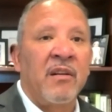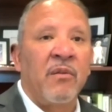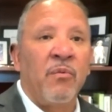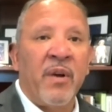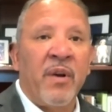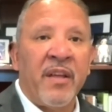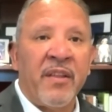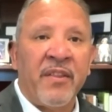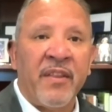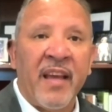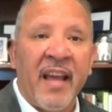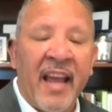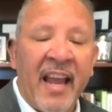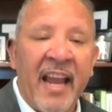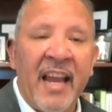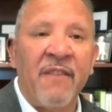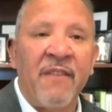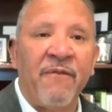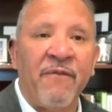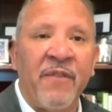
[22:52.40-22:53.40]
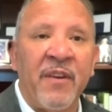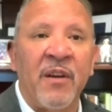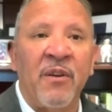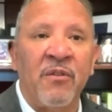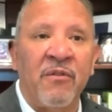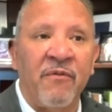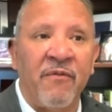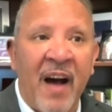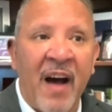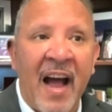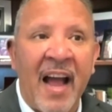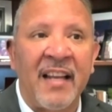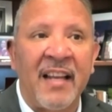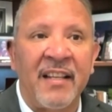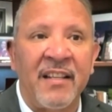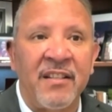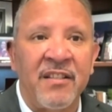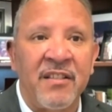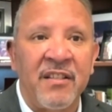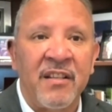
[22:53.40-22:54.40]
with hate filled
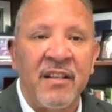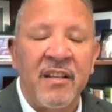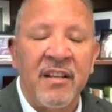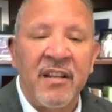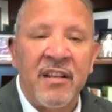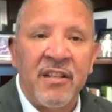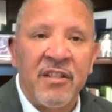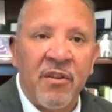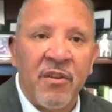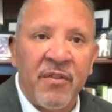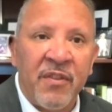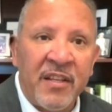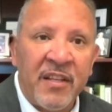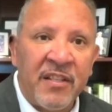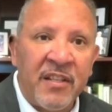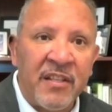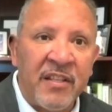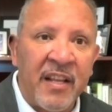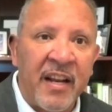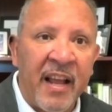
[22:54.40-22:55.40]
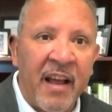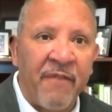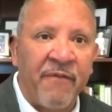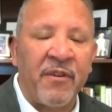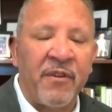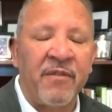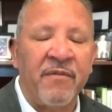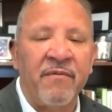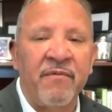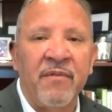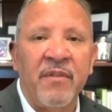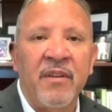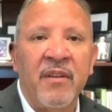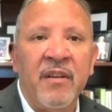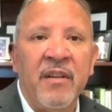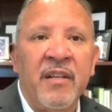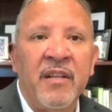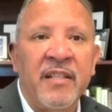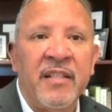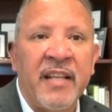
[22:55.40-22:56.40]
violence. So, this is an effort
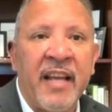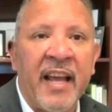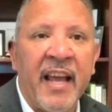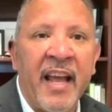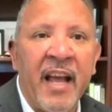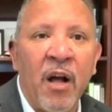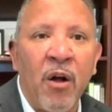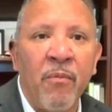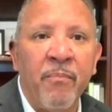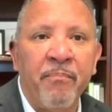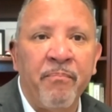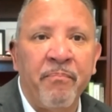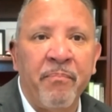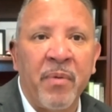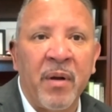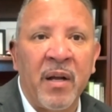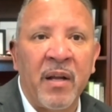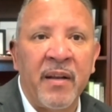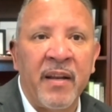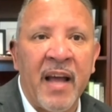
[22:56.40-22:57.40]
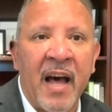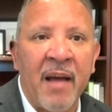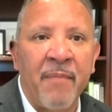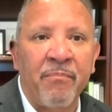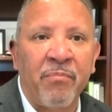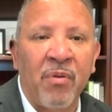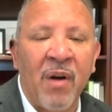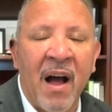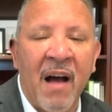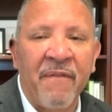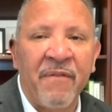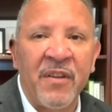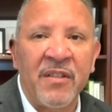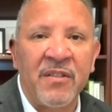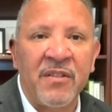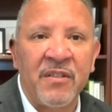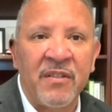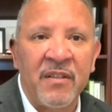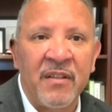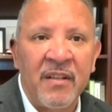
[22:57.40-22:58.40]
to help uh,
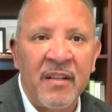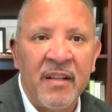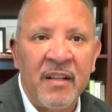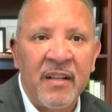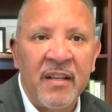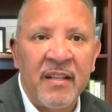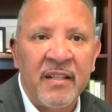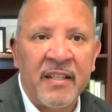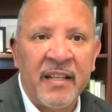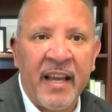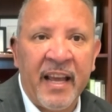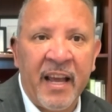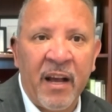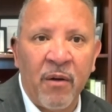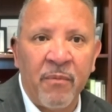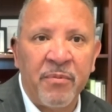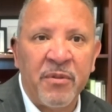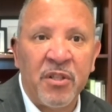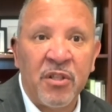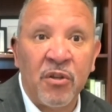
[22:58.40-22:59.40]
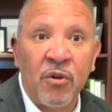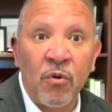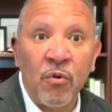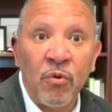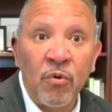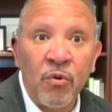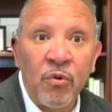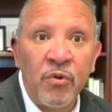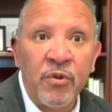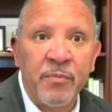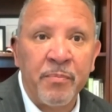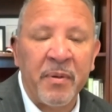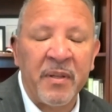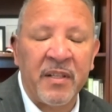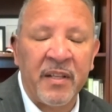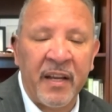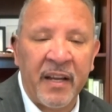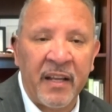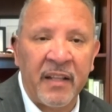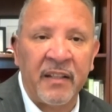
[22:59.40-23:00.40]
nonprofits, to help schools,
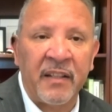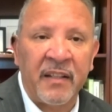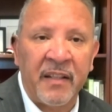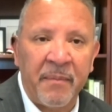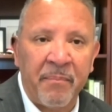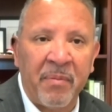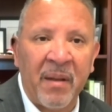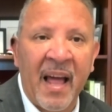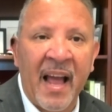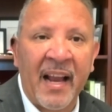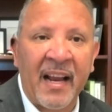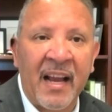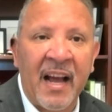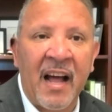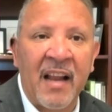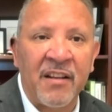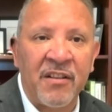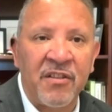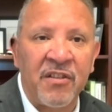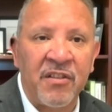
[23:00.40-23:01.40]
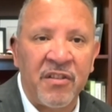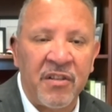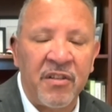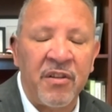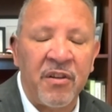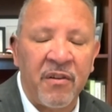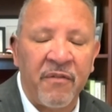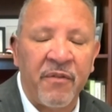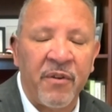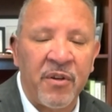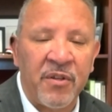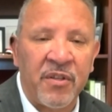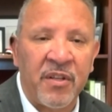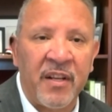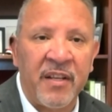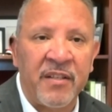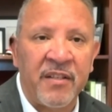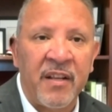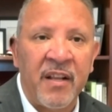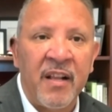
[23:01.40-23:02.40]
particularly black colleges and
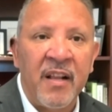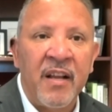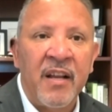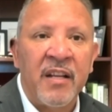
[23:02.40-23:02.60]
universities,